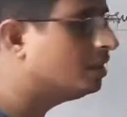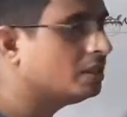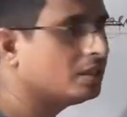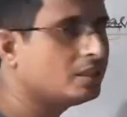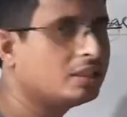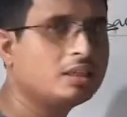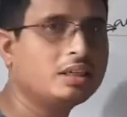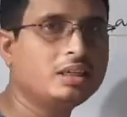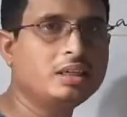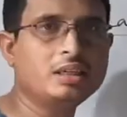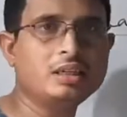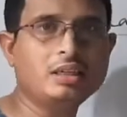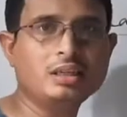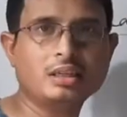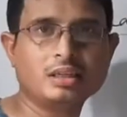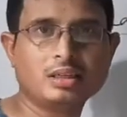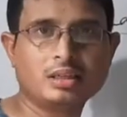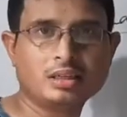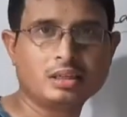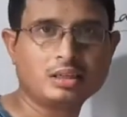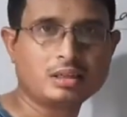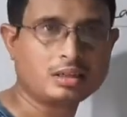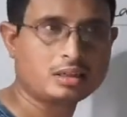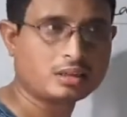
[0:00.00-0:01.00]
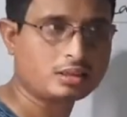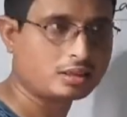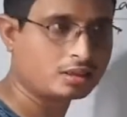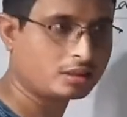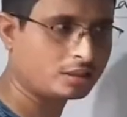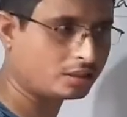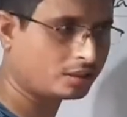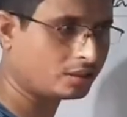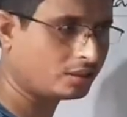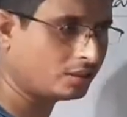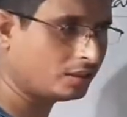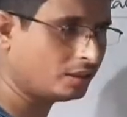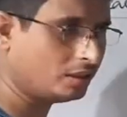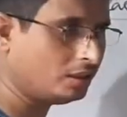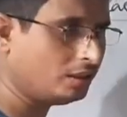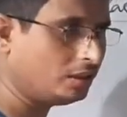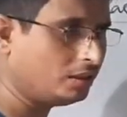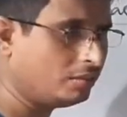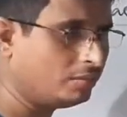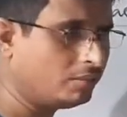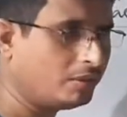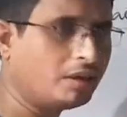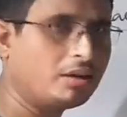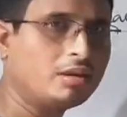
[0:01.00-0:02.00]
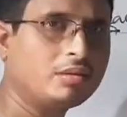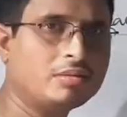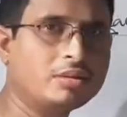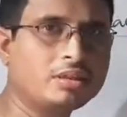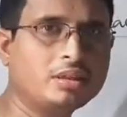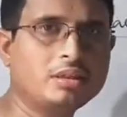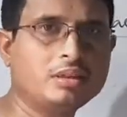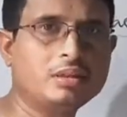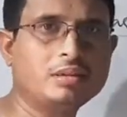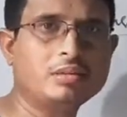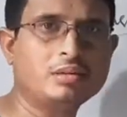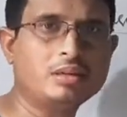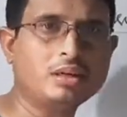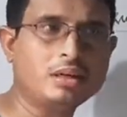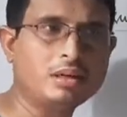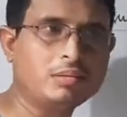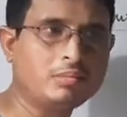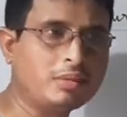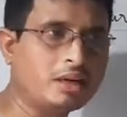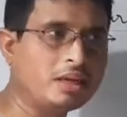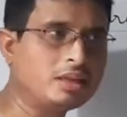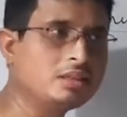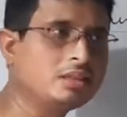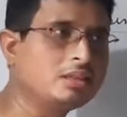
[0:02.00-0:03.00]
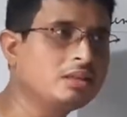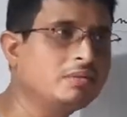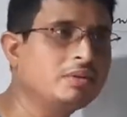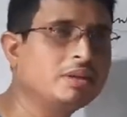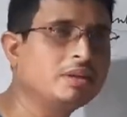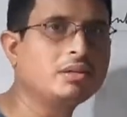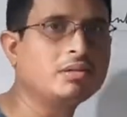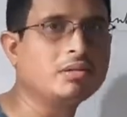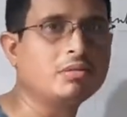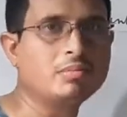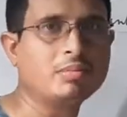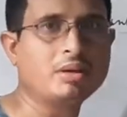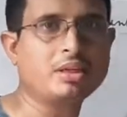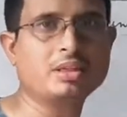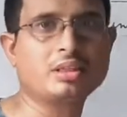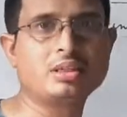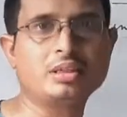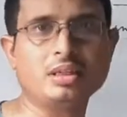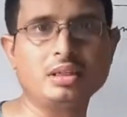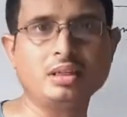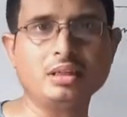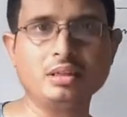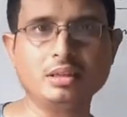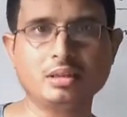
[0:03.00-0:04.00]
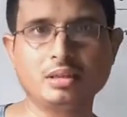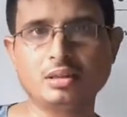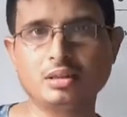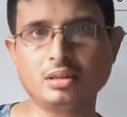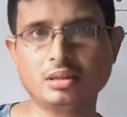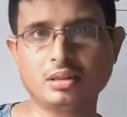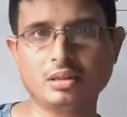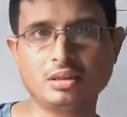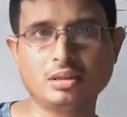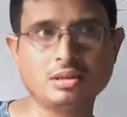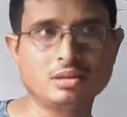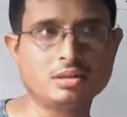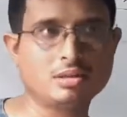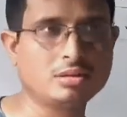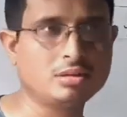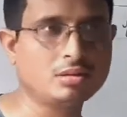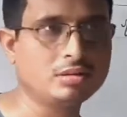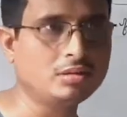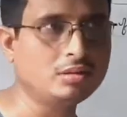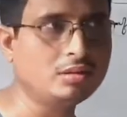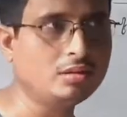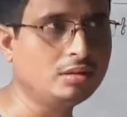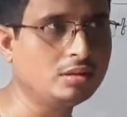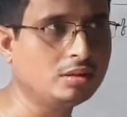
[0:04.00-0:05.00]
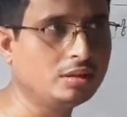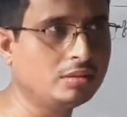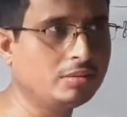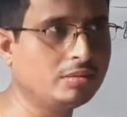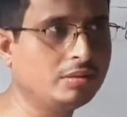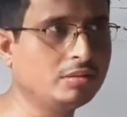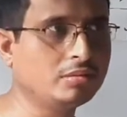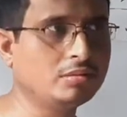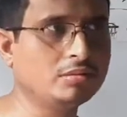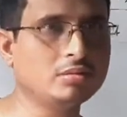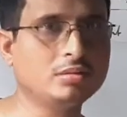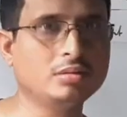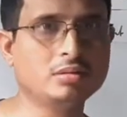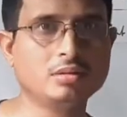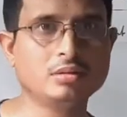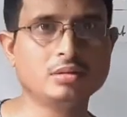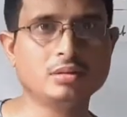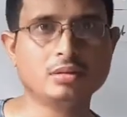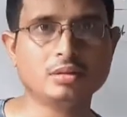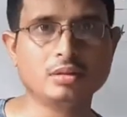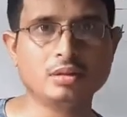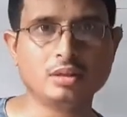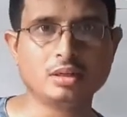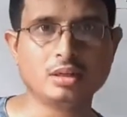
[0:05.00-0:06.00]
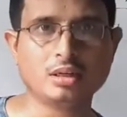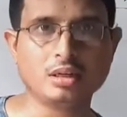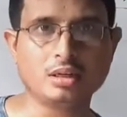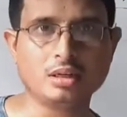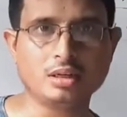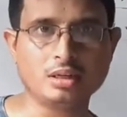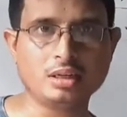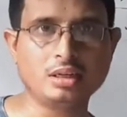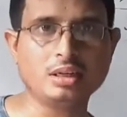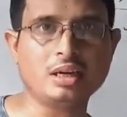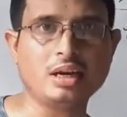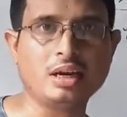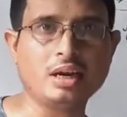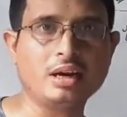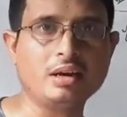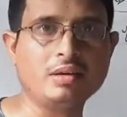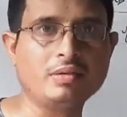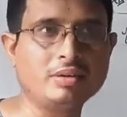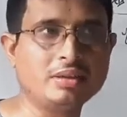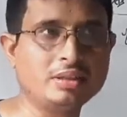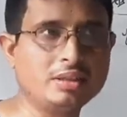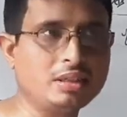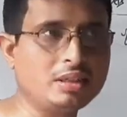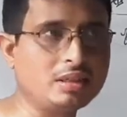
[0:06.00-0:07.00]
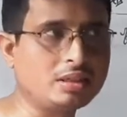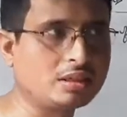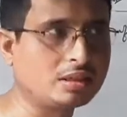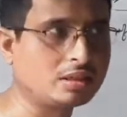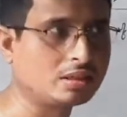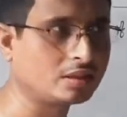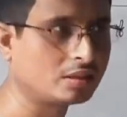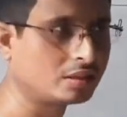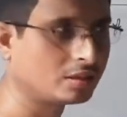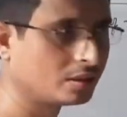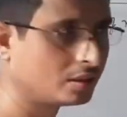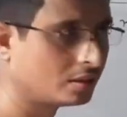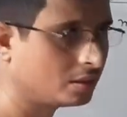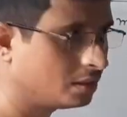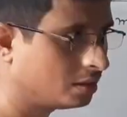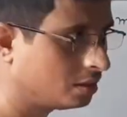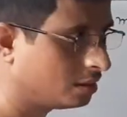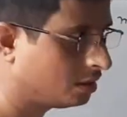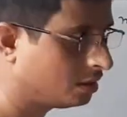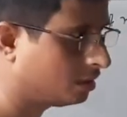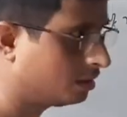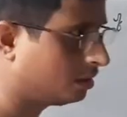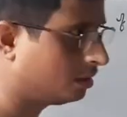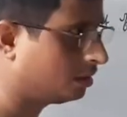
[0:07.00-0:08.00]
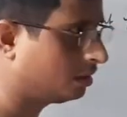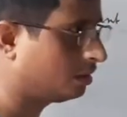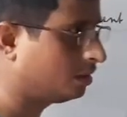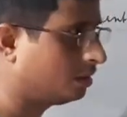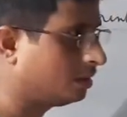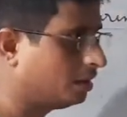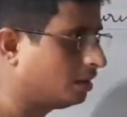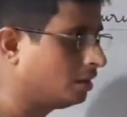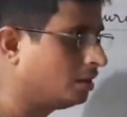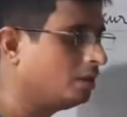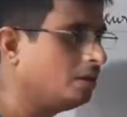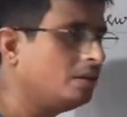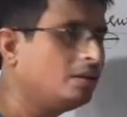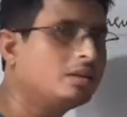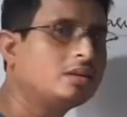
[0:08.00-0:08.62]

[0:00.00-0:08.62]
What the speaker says: say it, but often the mass is a very complex thing. So if you in higher physics, there are